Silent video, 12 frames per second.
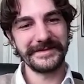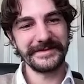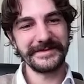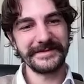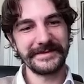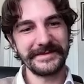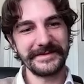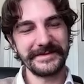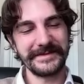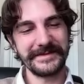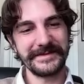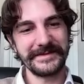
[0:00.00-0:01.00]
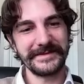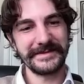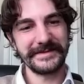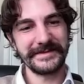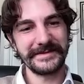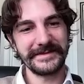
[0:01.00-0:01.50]

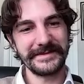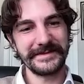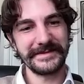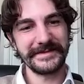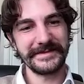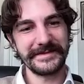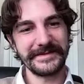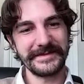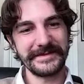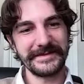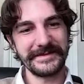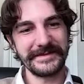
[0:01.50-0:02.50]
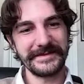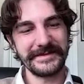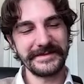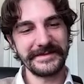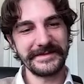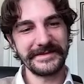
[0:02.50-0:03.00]

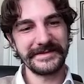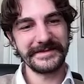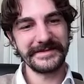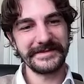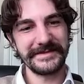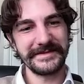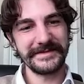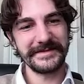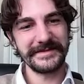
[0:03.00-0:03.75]
(not speaking)